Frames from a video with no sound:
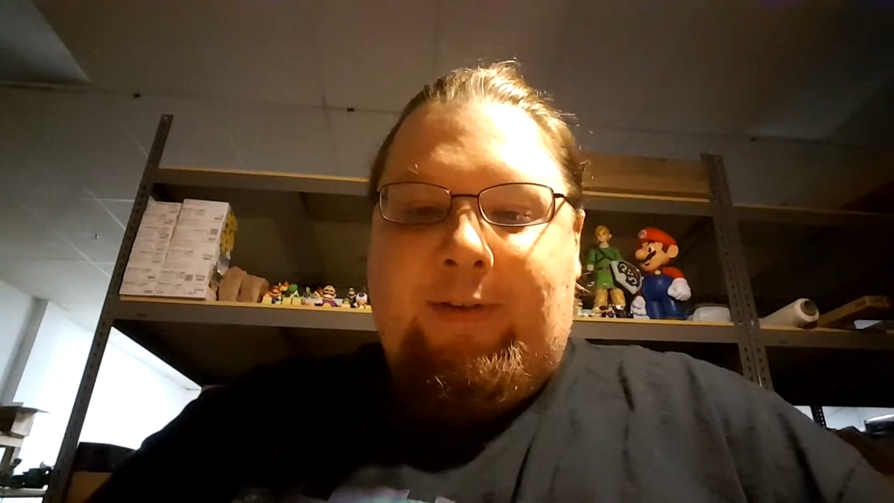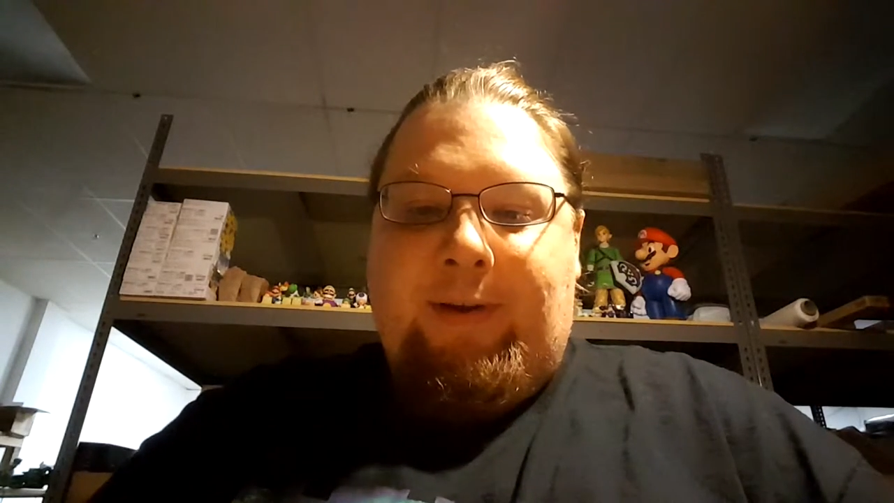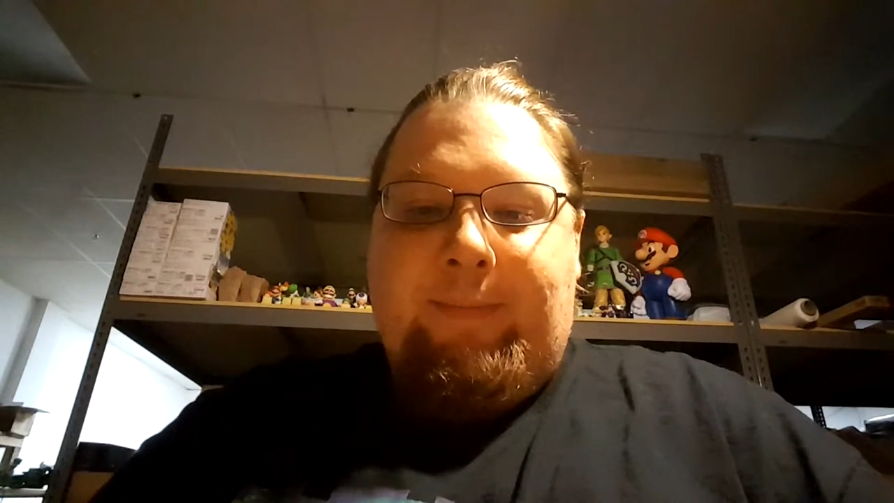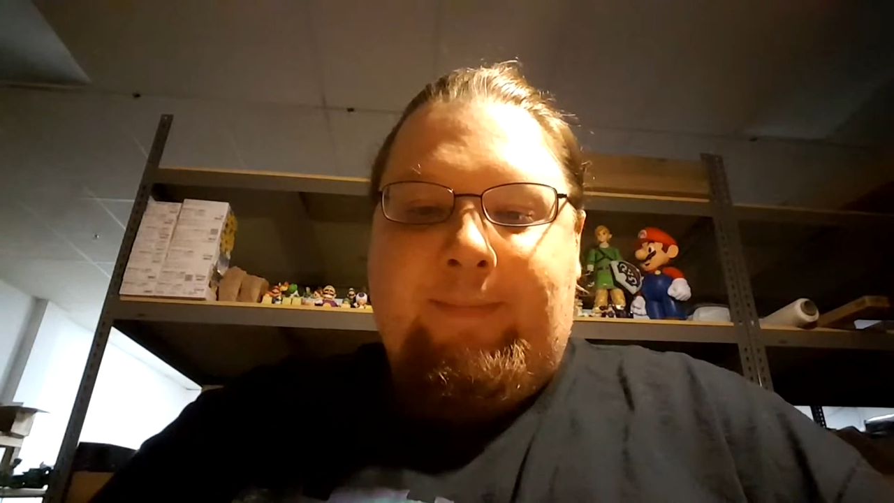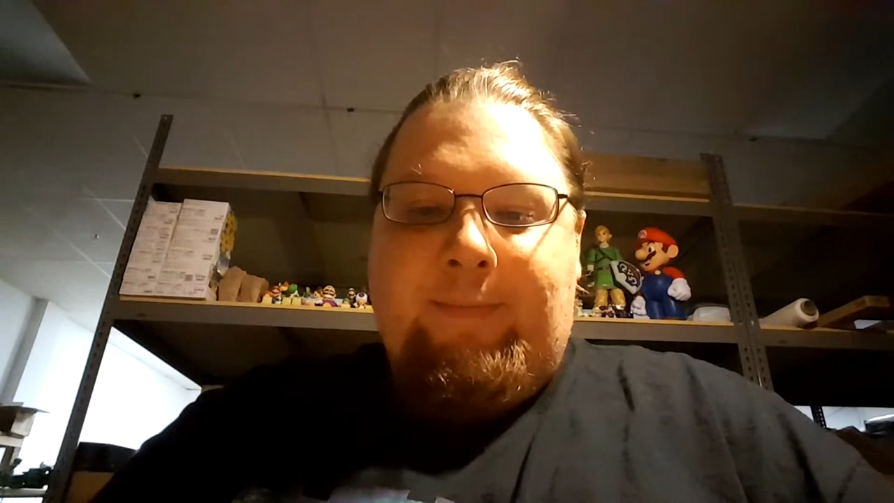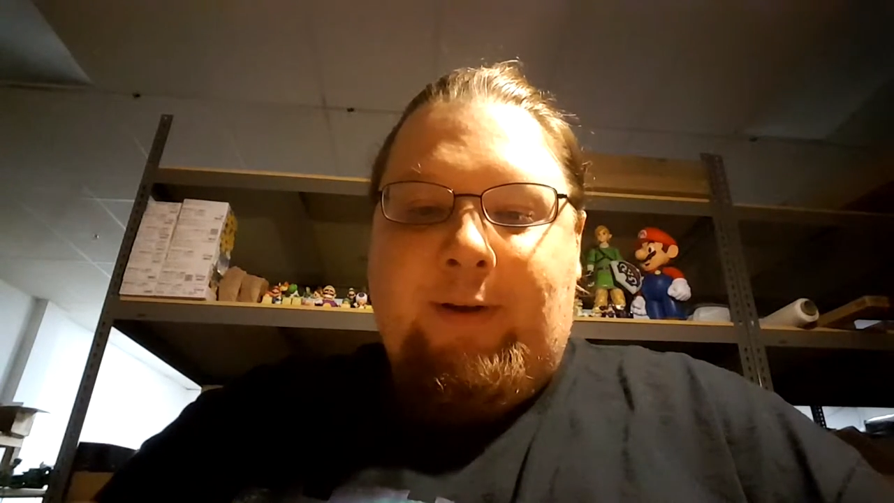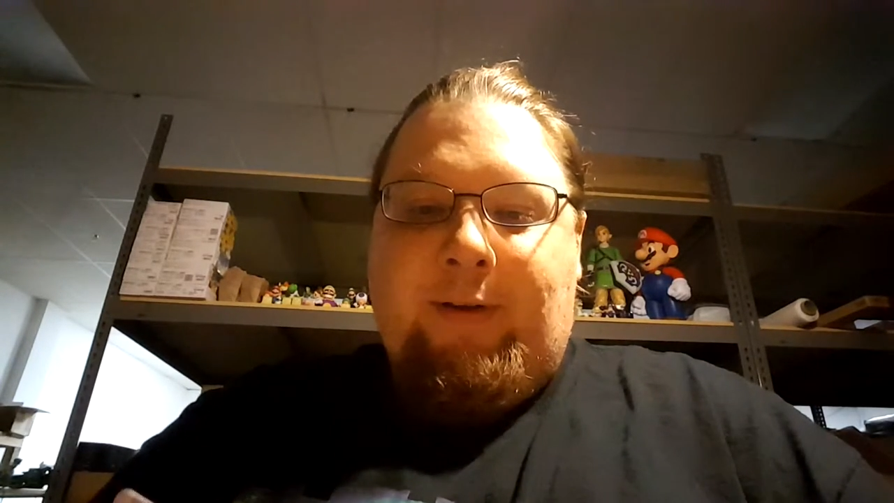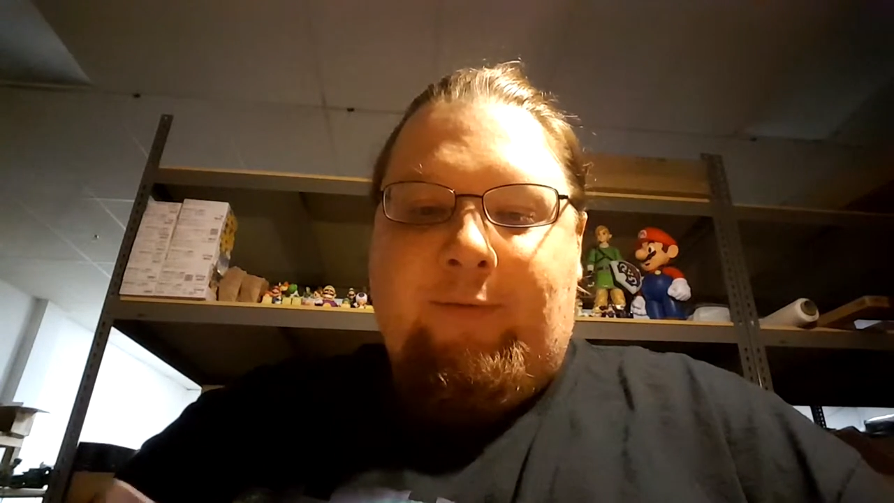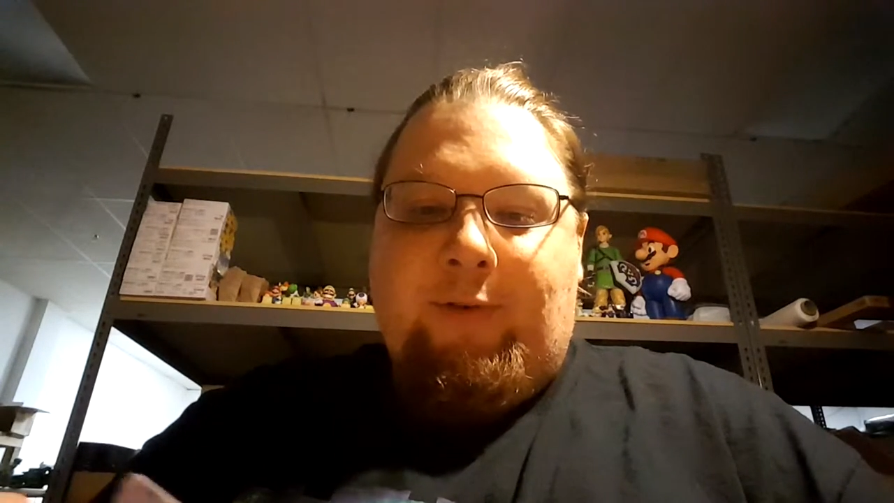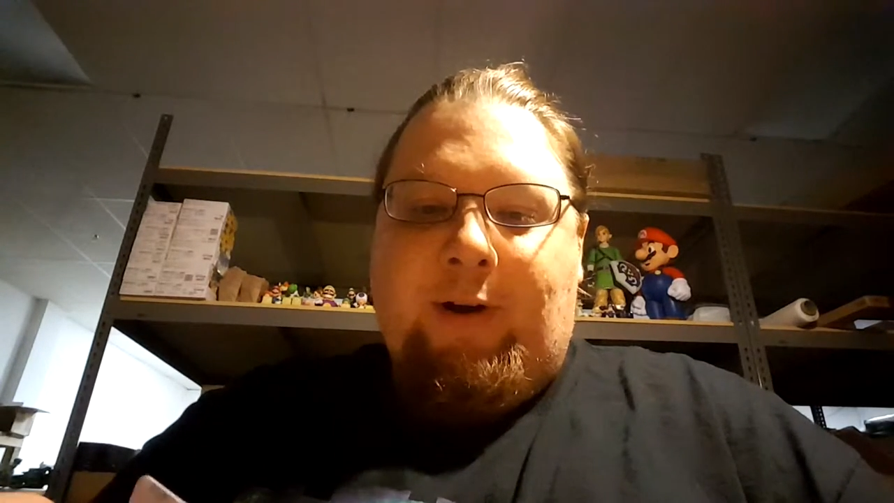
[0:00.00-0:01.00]
I'm
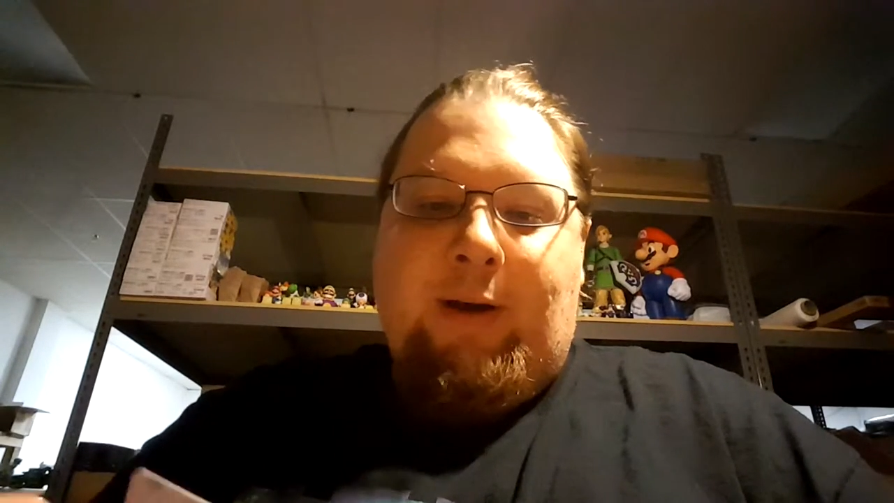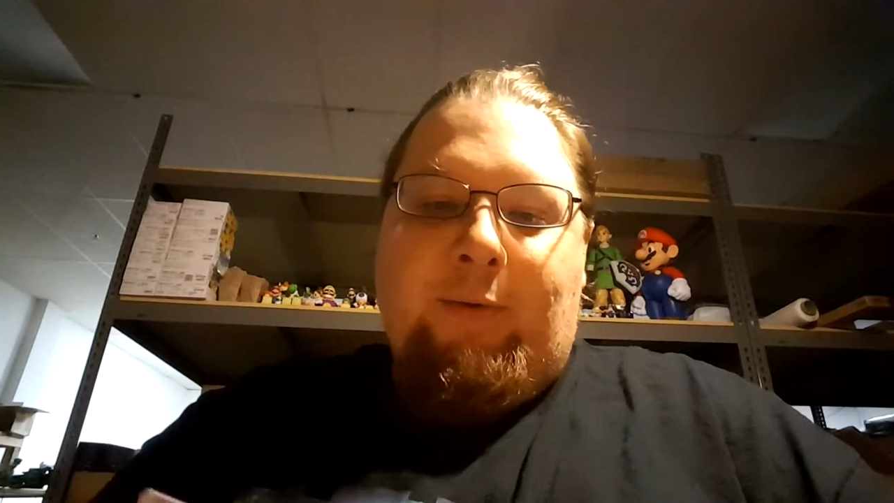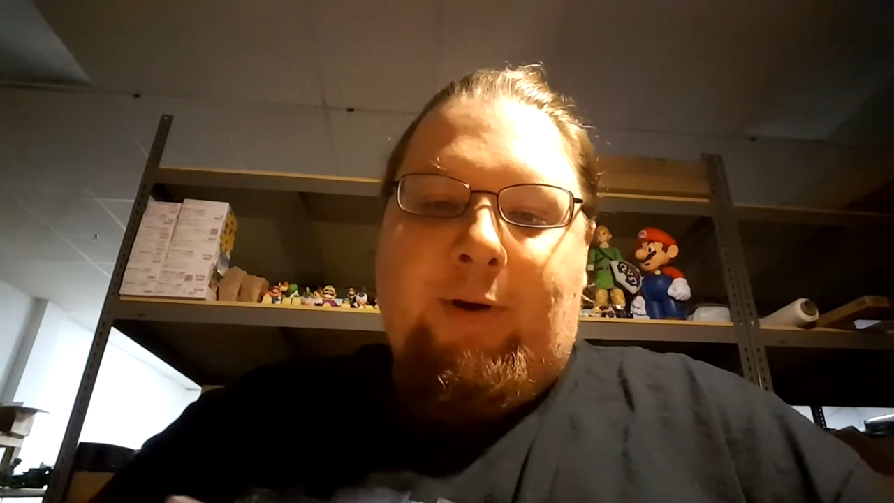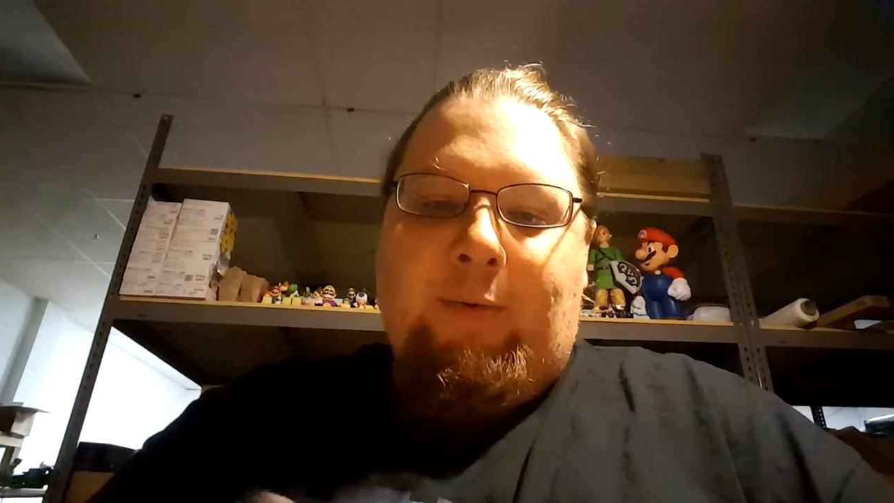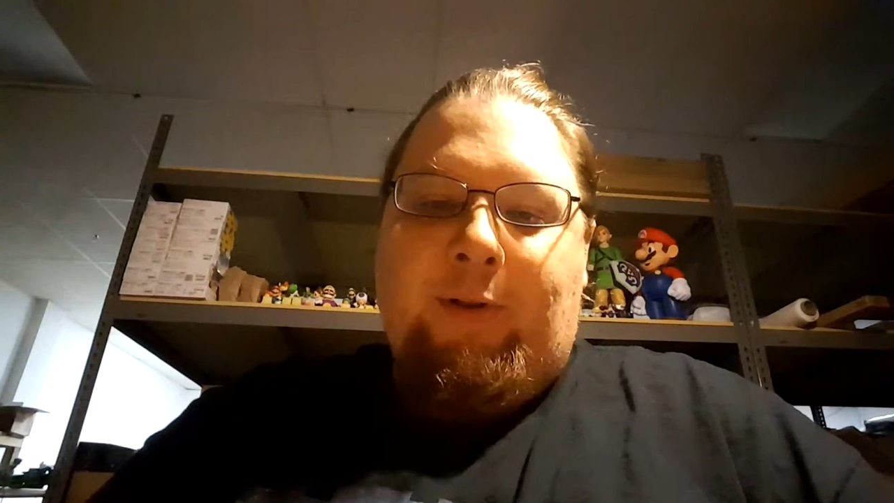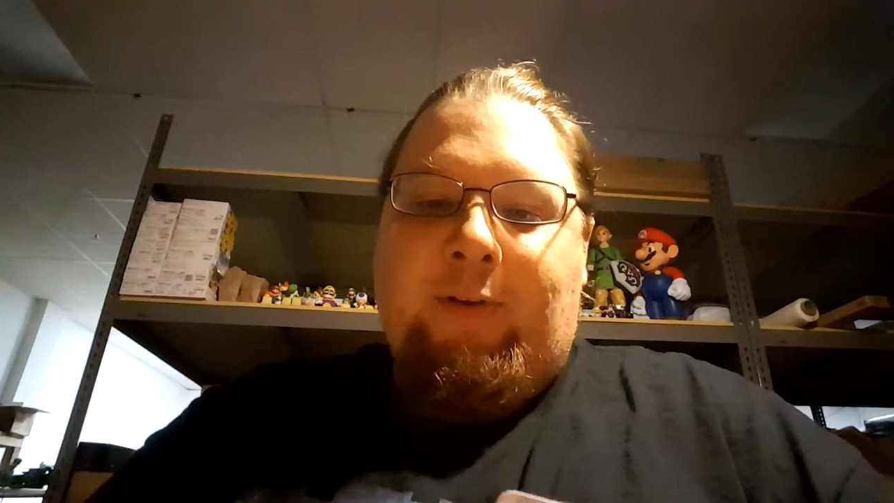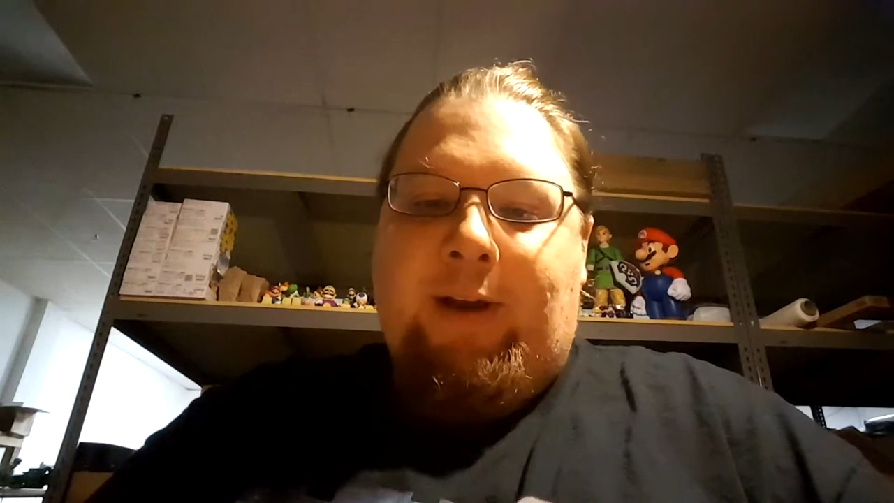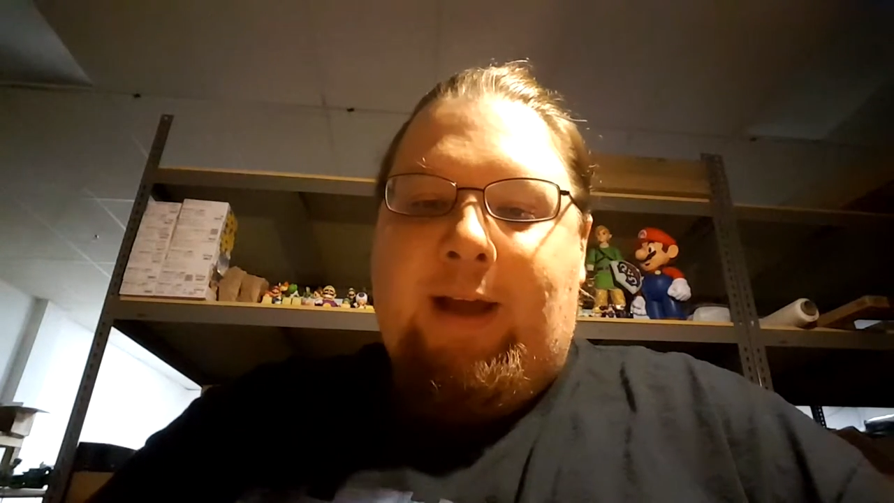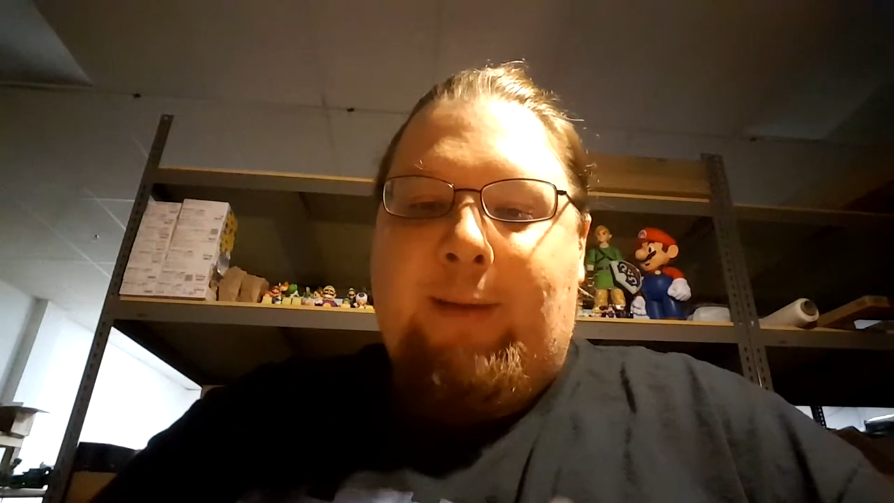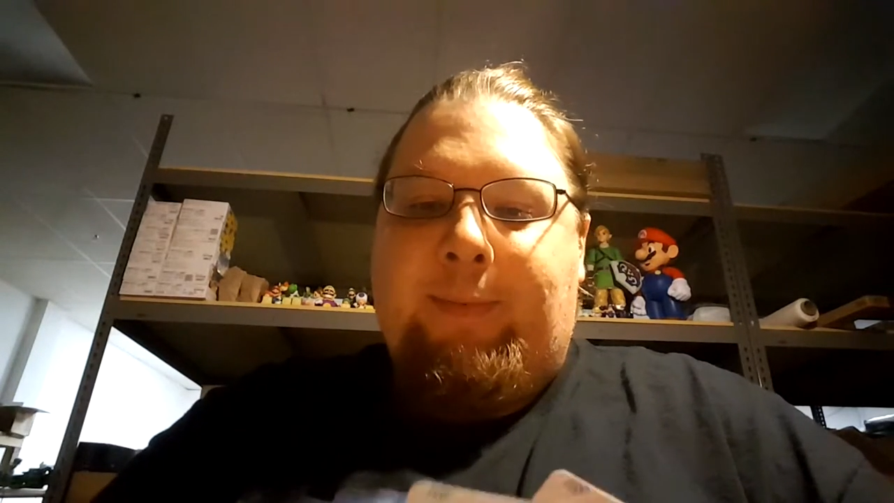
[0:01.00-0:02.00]
looking for it. I wonder what's going
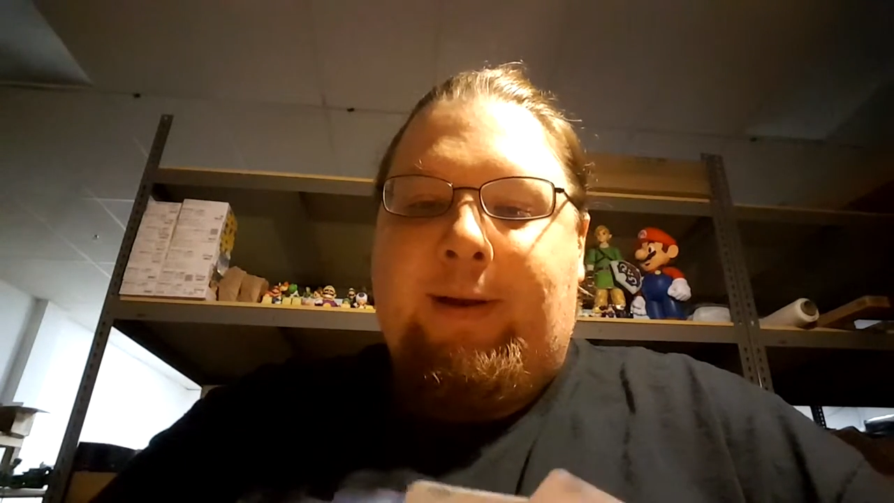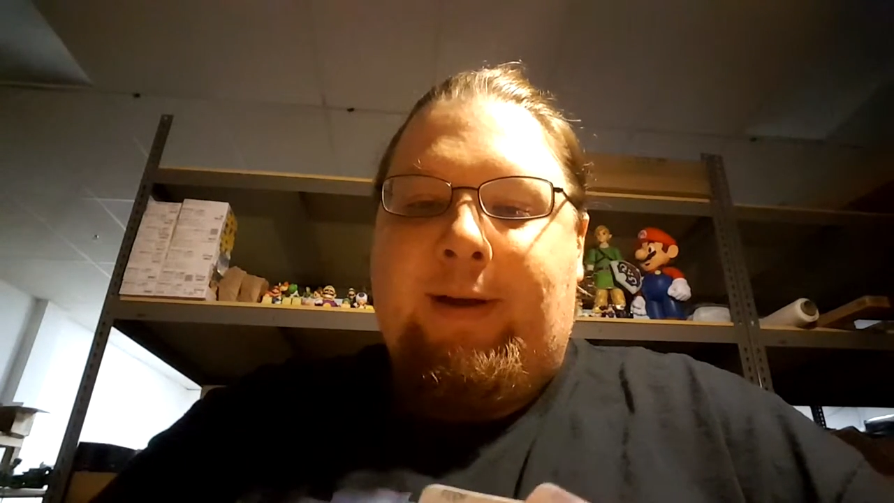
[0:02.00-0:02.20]
to happen.